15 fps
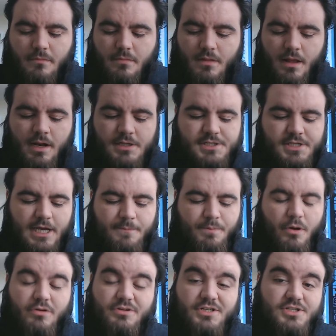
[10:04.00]
let's take
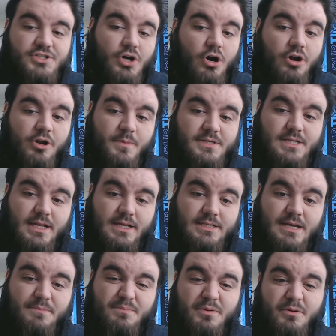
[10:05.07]
Poch's Tottenham as an
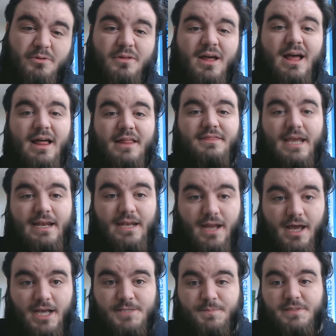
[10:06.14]
example. They
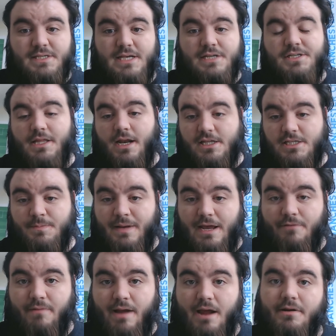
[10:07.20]
liked possession. They liked to play
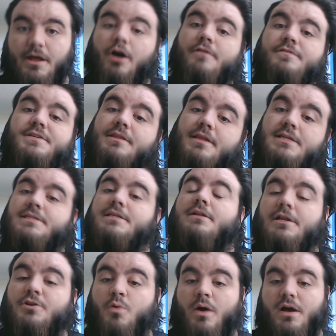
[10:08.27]
around it. Obviously, they still
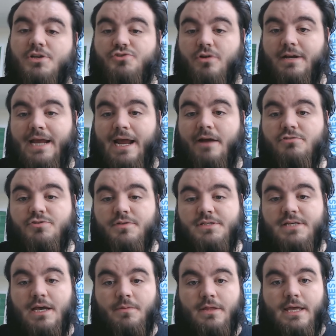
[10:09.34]
had quite a strong
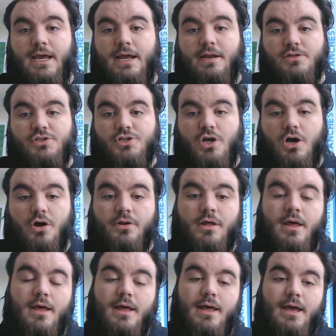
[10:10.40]
counter-attack with Kane and Son.
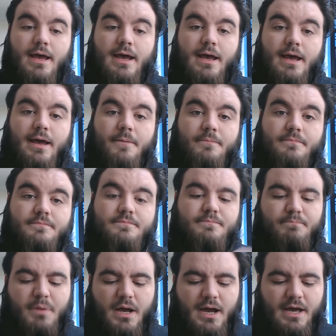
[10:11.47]

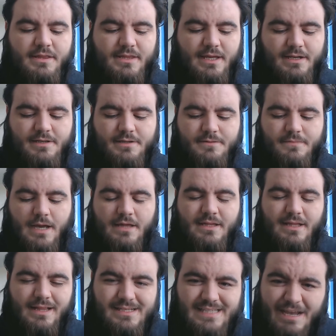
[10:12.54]
But I think
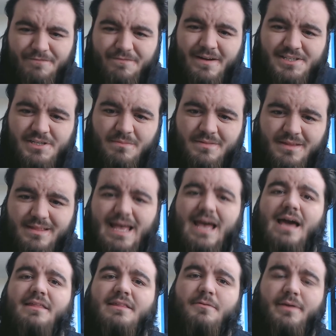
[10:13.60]
there's definitely something there.
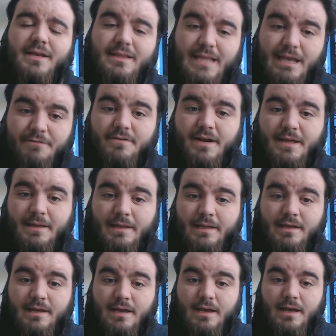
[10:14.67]
I think we could definitely
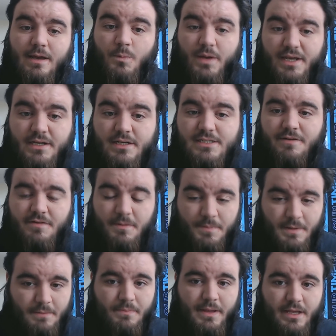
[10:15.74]

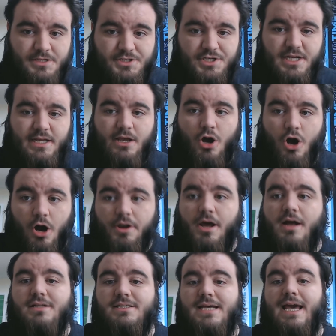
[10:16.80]
beat PSG on
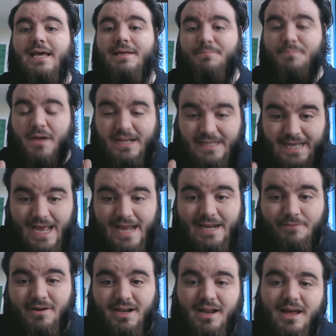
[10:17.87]
our day. But again,
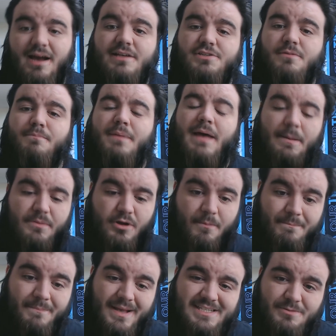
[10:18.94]
it relies on Pep not
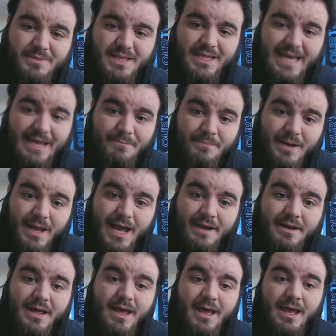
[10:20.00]
messing with the game
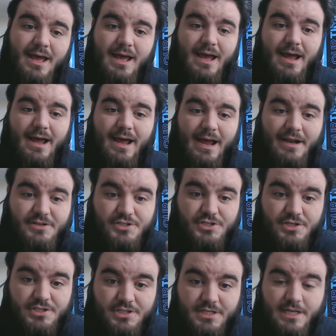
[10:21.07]
plan and
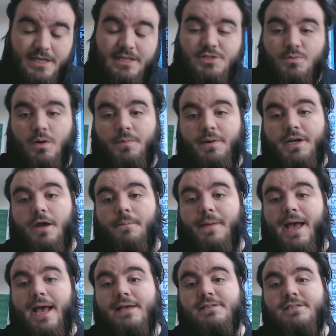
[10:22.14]
just sticking to what we know
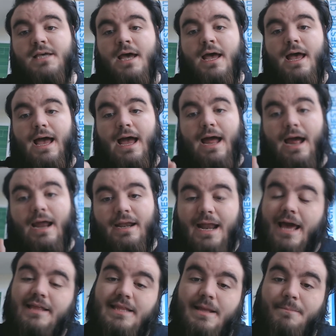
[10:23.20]
best and
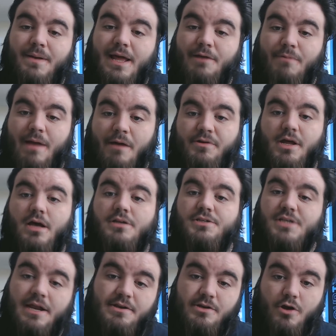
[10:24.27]
letting them play around us
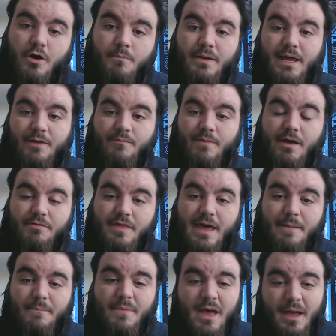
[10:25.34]
and not playing around
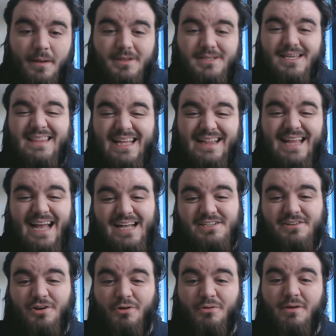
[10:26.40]
them. Because I think that's
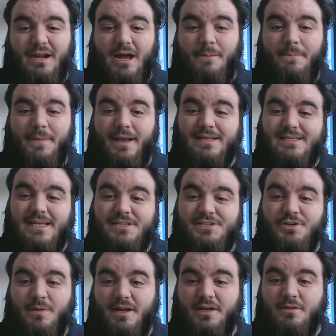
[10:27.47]
currently our biggest
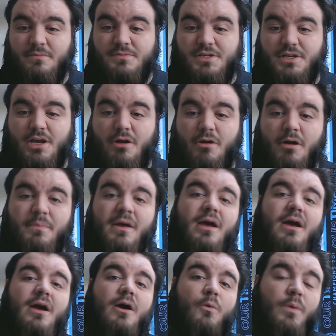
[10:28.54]
issue when it comes to Europe.
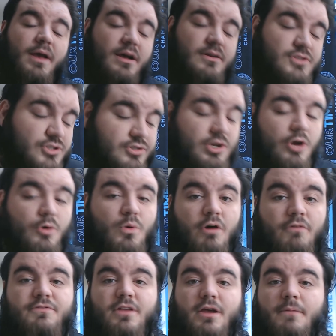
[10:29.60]
We are so
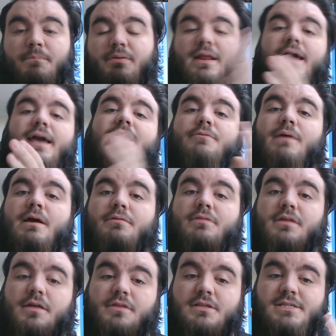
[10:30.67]
often playing around
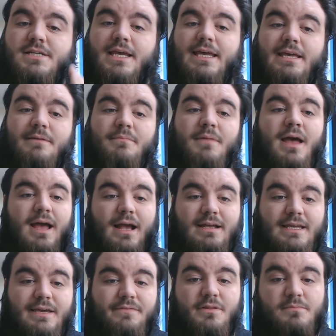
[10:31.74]
the other team and
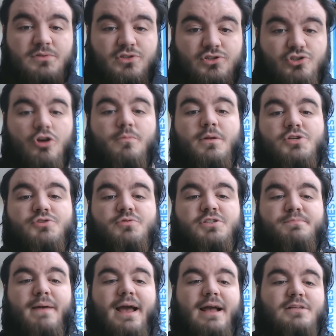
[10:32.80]
giving them so much
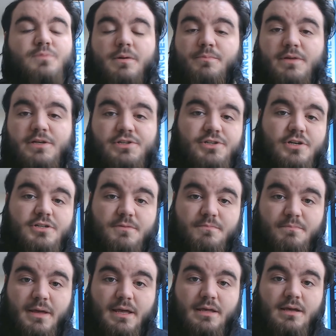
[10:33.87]
respect when we shouldn't
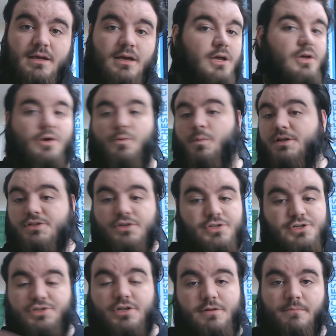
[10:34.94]
be. We just
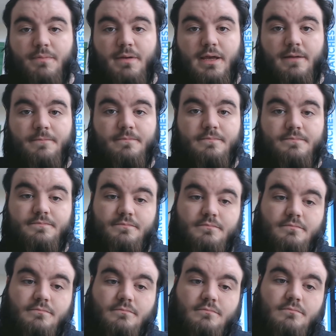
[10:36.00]
shouldn't be.
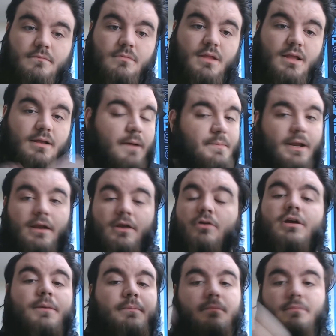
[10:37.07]
I mean,
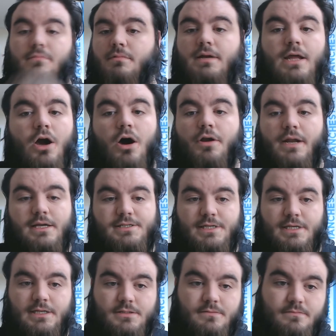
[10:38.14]
look at Lyon last season.